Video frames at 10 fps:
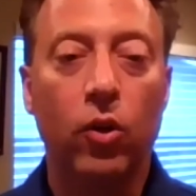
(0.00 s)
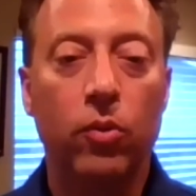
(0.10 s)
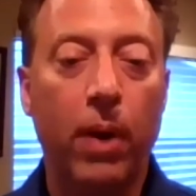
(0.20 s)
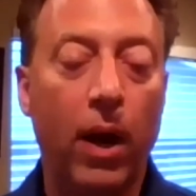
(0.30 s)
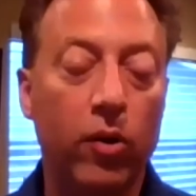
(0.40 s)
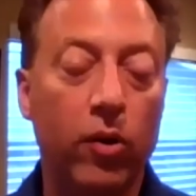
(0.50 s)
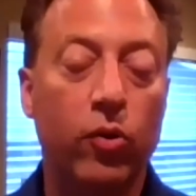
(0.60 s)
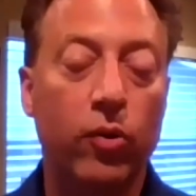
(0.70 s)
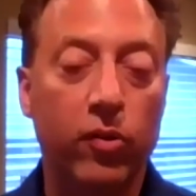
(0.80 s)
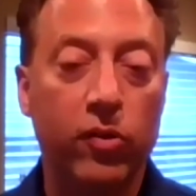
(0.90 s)
parents or
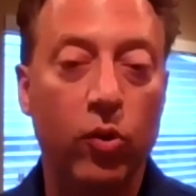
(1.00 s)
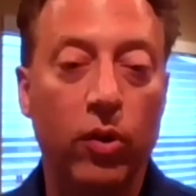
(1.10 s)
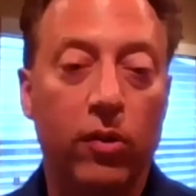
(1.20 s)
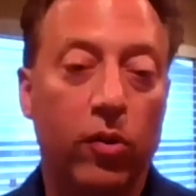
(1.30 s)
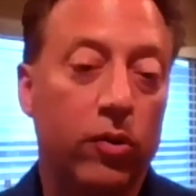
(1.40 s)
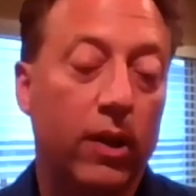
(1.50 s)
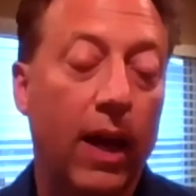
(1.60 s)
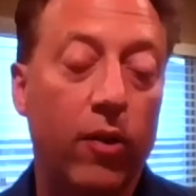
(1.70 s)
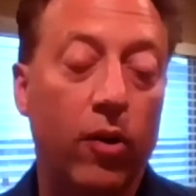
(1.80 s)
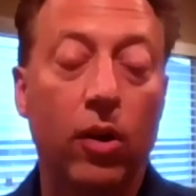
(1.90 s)
their students or
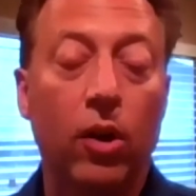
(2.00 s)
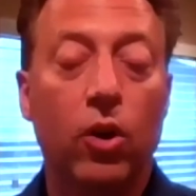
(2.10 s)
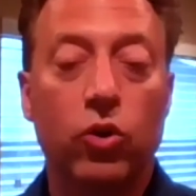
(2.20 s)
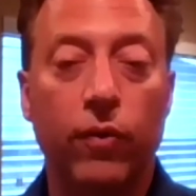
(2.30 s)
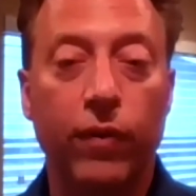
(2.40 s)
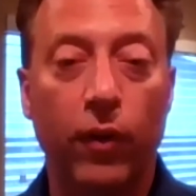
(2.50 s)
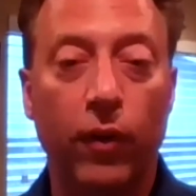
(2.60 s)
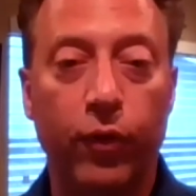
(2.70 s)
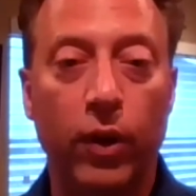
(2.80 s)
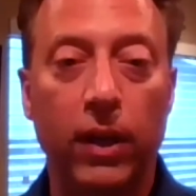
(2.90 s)
together should feel
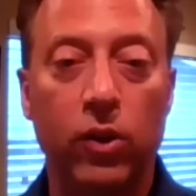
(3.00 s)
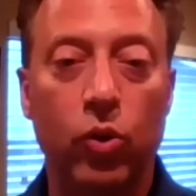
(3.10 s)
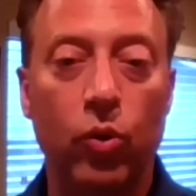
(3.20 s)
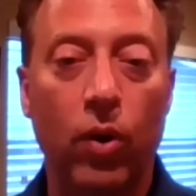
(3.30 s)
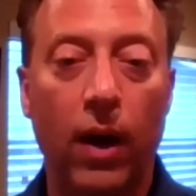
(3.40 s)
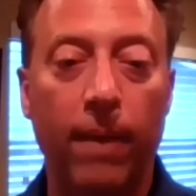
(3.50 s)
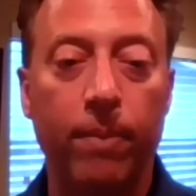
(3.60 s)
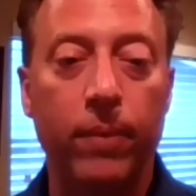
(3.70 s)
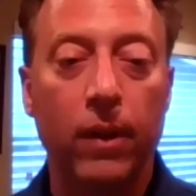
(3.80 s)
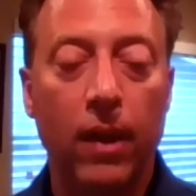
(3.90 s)
free to
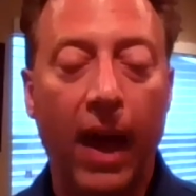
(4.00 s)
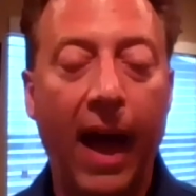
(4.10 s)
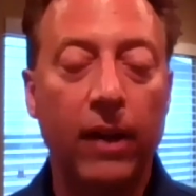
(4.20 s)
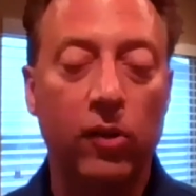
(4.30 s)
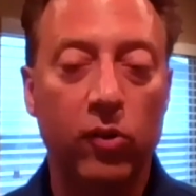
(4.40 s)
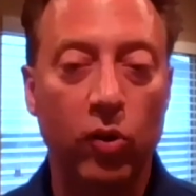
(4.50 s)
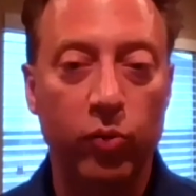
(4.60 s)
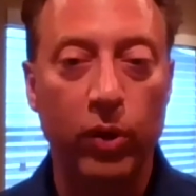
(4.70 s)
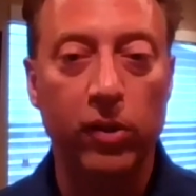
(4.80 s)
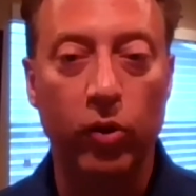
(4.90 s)
access those
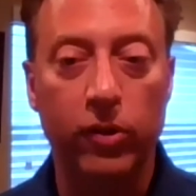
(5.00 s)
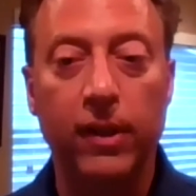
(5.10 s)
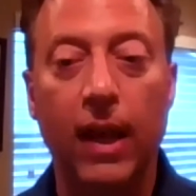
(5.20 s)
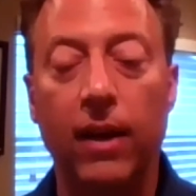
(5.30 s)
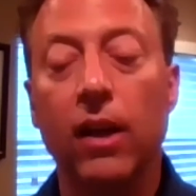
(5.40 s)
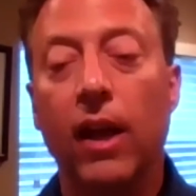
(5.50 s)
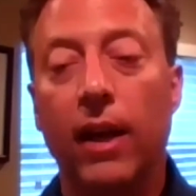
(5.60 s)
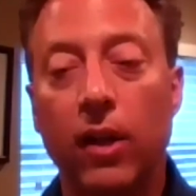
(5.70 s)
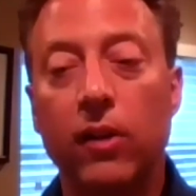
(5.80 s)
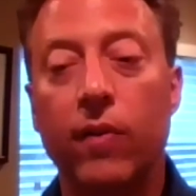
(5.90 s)
resources. Again, it
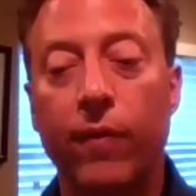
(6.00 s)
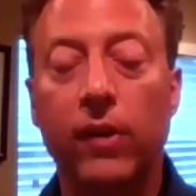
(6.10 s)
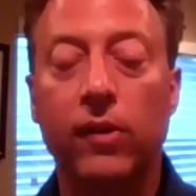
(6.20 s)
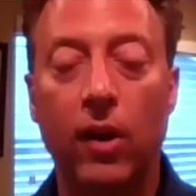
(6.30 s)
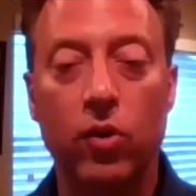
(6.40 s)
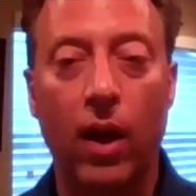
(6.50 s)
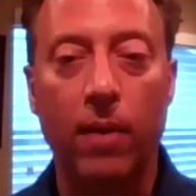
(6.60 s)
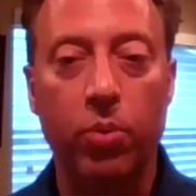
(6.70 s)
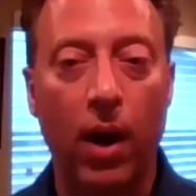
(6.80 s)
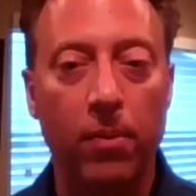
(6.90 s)
doesn't fix the underlying
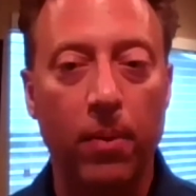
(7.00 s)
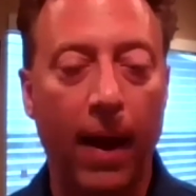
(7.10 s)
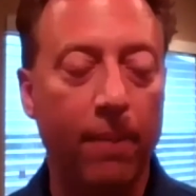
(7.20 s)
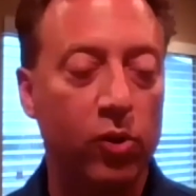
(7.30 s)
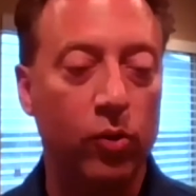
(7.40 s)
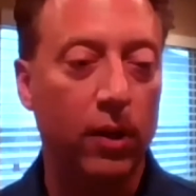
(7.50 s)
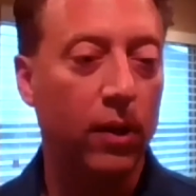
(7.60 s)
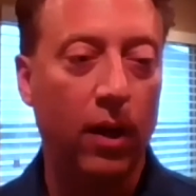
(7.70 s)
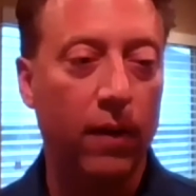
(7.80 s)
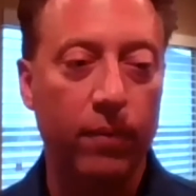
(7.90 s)
problem. I absolutely
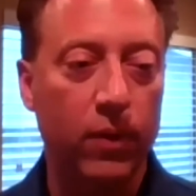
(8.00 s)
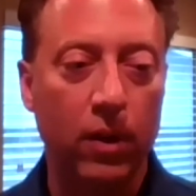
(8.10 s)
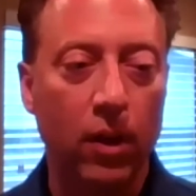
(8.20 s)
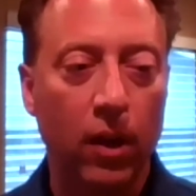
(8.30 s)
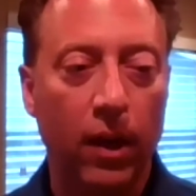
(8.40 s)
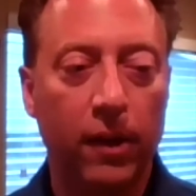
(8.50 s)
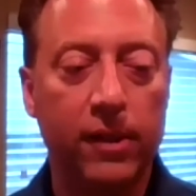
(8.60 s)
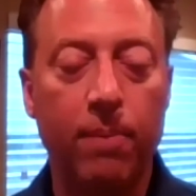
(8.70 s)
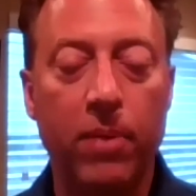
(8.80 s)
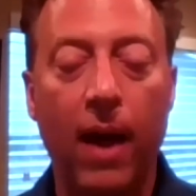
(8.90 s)

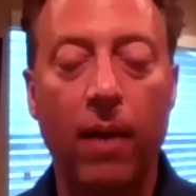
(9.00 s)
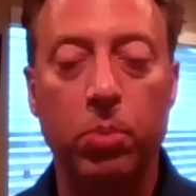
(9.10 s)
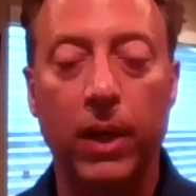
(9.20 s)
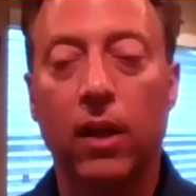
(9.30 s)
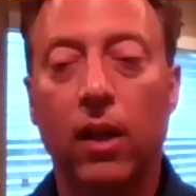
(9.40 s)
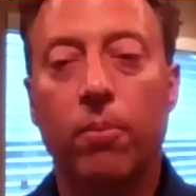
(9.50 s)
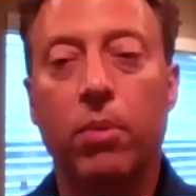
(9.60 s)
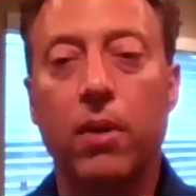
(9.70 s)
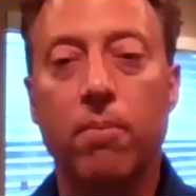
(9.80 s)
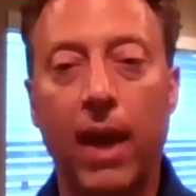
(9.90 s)
accept that, but
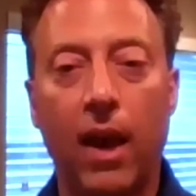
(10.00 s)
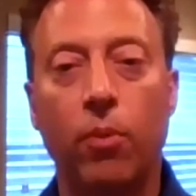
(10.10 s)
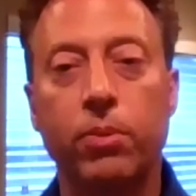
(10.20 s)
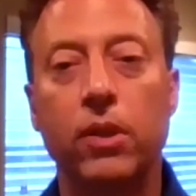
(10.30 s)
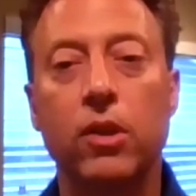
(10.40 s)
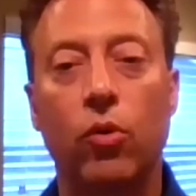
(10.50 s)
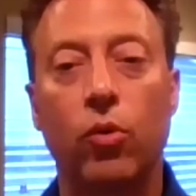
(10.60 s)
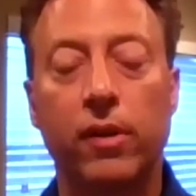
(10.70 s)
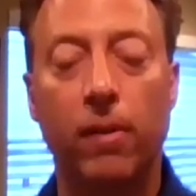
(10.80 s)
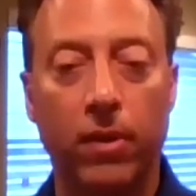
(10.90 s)
it may help to deal with
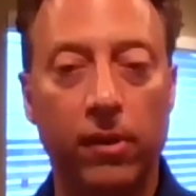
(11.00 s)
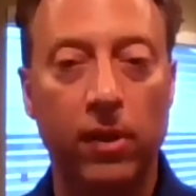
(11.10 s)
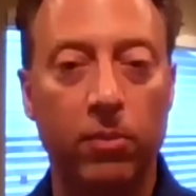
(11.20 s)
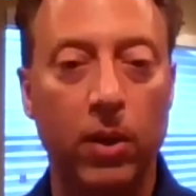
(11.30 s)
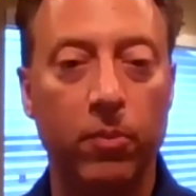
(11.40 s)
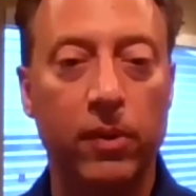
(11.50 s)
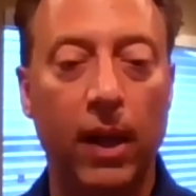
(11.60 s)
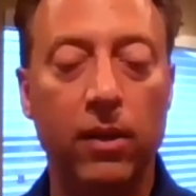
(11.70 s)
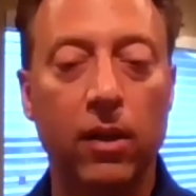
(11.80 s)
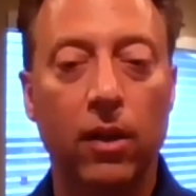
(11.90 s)
some of the symptoms that
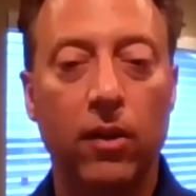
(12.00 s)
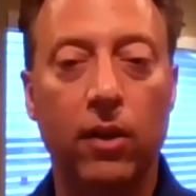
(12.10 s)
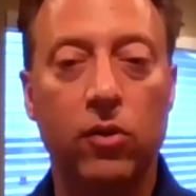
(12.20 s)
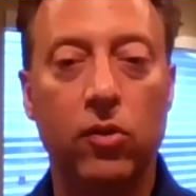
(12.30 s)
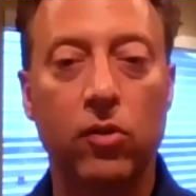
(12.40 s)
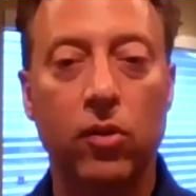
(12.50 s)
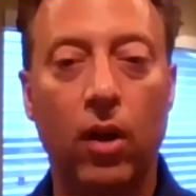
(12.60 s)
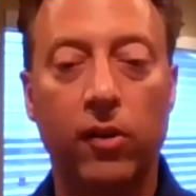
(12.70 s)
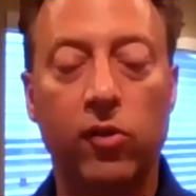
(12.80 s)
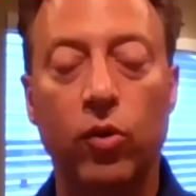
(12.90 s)

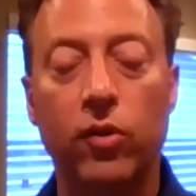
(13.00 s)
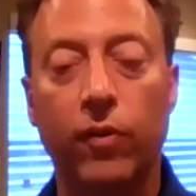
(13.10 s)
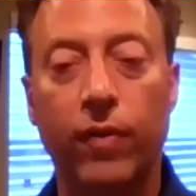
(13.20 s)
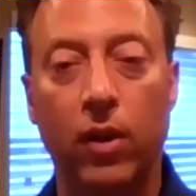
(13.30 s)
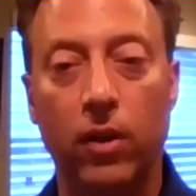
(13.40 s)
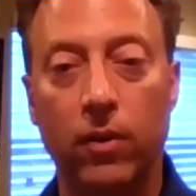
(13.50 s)
students are feeling.